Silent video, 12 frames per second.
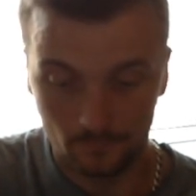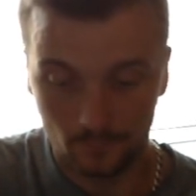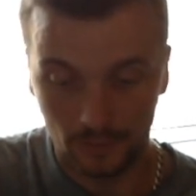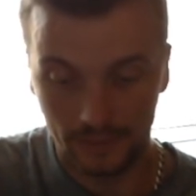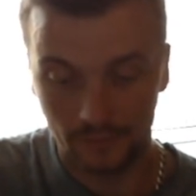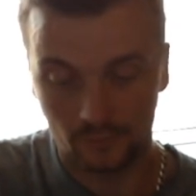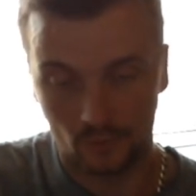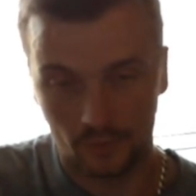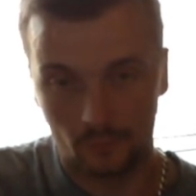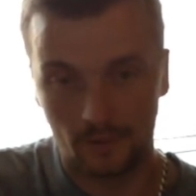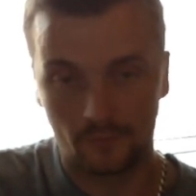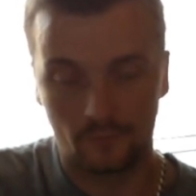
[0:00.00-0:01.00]
players going
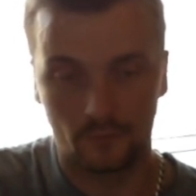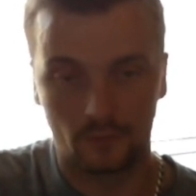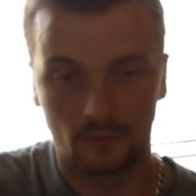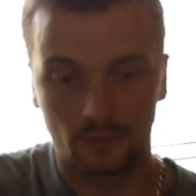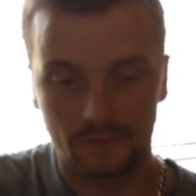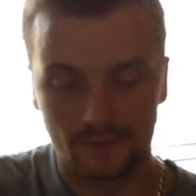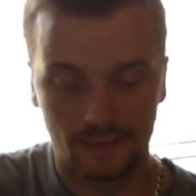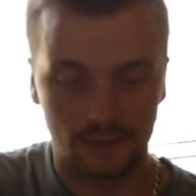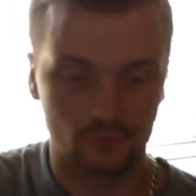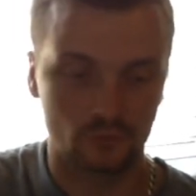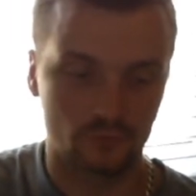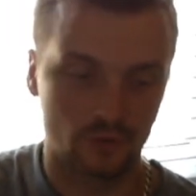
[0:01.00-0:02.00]
away for
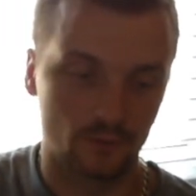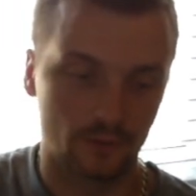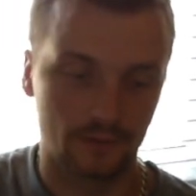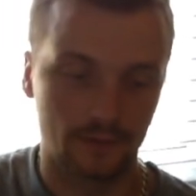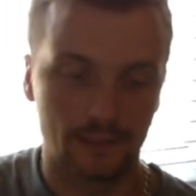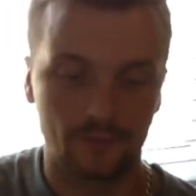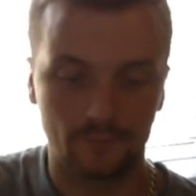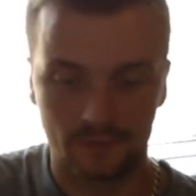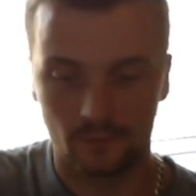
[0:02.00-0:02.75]
international duty and then having